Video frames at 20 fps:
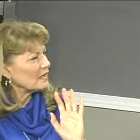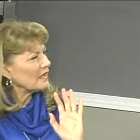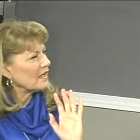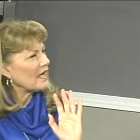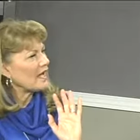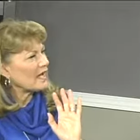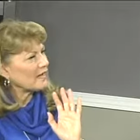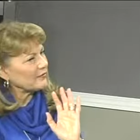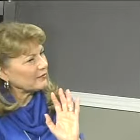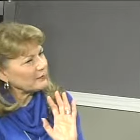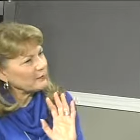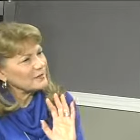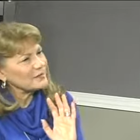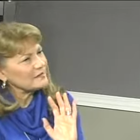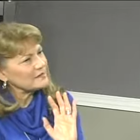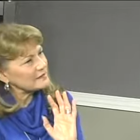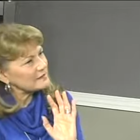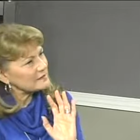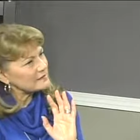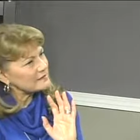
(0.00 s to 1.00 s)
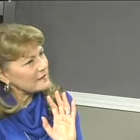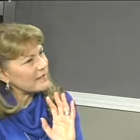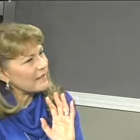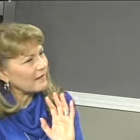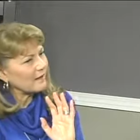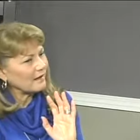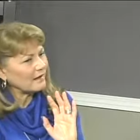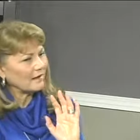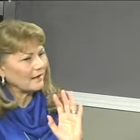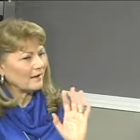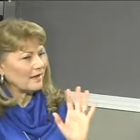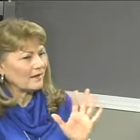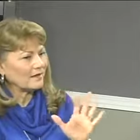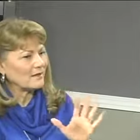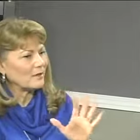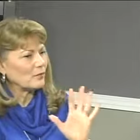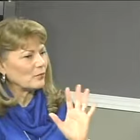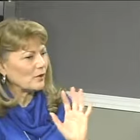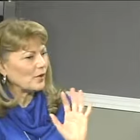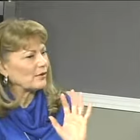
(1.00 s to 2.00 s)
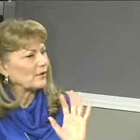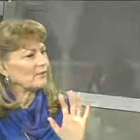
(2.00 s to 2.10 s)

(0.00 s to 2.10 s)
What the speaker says: Yeah, their business done, and let them run